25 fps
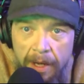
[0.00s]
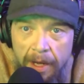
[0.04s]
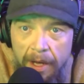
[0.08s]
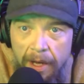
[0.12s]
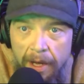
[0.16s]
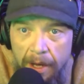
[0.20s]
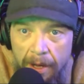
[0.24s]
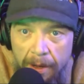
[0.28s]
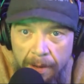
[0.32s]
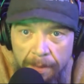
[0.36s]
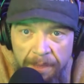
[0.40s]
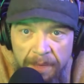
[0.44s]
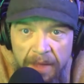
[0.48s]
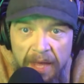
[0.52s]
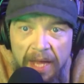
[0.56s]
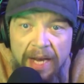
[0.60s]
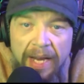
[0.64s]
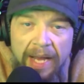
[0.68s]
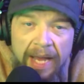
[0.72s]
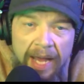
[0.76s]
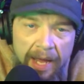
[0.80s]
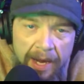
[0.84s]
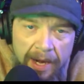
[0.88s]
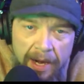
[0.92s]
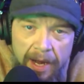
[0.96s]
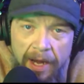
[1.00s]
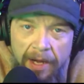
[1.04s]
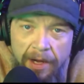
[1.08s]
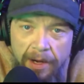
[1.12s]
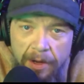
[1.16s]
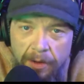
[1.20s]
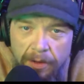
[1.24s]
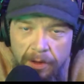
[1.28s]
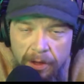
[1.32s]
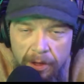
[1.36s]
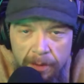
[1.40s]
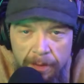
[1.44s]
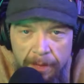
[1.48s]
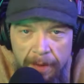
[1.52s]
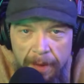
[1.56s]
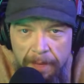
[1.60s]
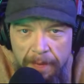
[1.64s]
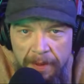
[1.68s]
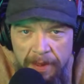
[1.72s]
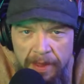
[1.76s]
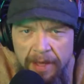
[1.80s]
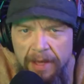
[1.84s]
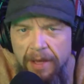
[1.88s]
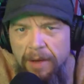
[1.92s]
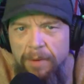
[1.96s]
And again, I know that you
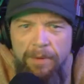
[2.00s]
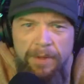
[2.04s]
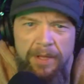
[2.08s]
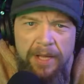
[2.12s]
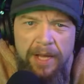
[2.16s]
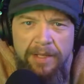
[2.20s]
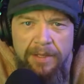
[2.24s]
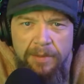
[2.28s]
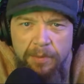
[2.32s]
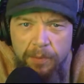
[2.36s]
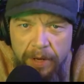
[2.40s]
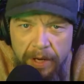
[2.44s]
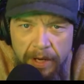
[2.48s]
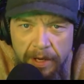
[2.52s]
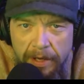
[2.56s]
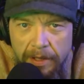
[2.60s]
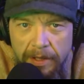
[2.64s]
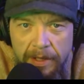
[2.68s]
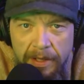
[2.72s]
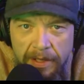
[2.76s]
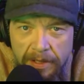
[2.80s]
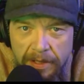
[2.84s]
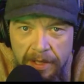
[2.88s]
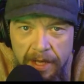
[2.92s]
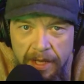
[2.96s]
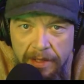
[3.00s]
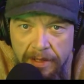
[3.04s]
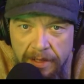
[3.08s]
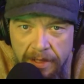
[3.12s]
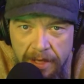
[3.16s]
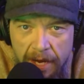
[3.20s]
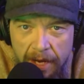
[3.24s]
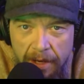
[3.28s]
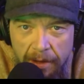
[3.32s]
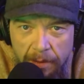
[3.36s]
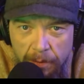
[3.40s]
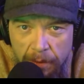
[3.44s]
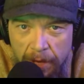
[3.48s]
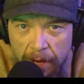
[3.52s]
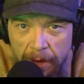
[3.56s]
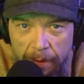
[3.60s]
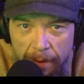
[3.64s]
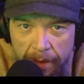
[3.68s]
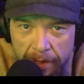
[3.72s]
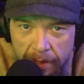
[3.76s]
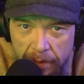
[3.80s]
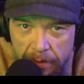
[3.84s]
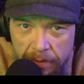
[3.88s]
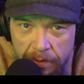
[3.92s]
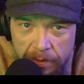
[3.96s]
might be thinking, well, that's weird because that's not
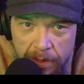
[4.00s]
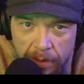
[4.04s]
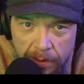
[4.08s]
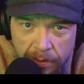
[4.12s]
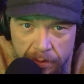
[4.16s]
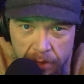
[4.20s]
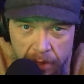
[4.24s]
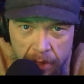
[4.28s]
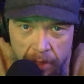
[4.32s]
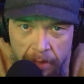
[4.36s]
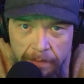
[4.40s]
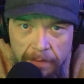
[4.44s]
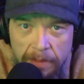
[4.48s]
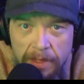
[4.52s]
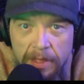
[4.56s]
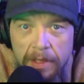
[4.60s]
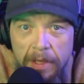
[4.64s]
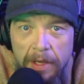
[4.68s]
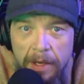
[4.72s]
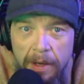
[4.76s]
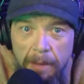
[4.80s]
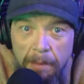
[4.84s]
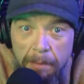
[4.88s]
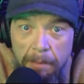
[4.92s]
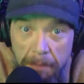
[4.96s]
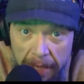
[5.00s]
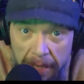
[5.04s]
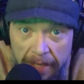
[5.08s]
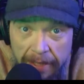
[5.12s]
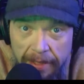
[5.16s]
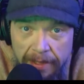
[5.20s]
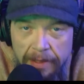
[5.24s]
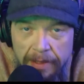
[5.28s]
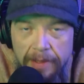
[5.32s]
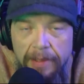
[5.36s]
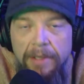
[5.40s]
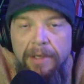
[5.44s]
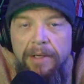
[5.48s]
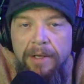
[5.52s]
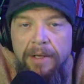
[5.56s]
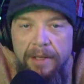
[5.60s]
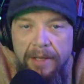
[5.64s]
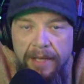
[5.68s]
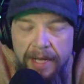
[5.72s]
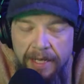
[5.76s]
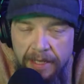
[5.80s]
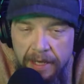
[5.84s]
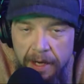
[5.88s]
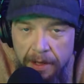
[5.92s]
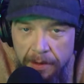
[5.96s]
how I use those terms, but
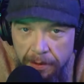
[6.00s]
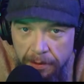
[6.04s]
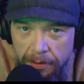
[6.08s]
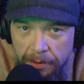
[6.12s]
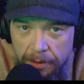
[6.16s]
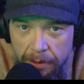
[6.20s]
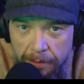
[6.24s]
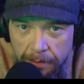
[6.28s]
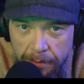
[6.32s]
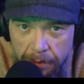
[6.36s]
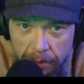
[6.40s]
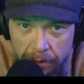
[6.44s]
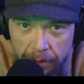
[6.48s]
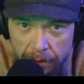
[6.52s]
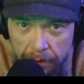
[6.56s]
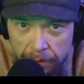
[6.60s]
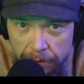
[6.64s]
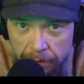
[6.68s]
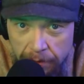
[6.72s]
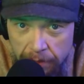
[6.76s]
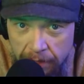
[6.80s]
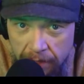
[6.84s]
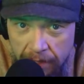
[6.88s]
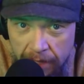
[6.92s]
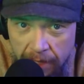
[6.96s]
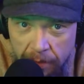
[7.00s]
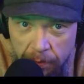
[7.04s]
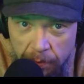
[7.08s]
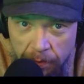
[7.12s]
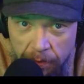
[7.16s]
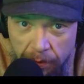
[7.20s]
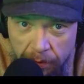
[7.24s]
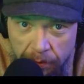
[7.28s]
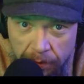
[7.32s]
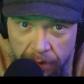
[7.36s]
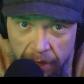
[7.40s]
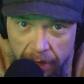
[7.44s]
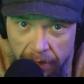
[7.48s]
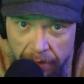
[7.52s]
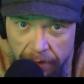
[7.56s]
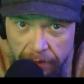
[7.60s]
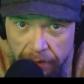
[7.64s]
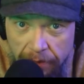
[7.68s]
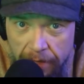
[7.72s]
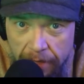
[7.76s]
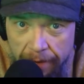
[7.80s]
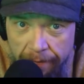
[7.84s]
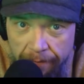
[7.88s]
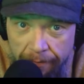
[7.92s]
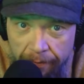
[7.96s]
that's how those terms are used, and that's where those
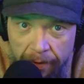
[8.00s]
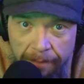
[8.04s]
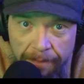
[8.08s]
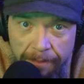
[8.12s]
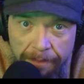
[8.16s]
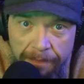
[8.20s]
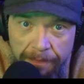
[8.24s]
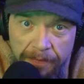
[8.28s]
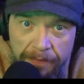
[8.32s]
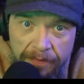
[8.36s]
characters come from.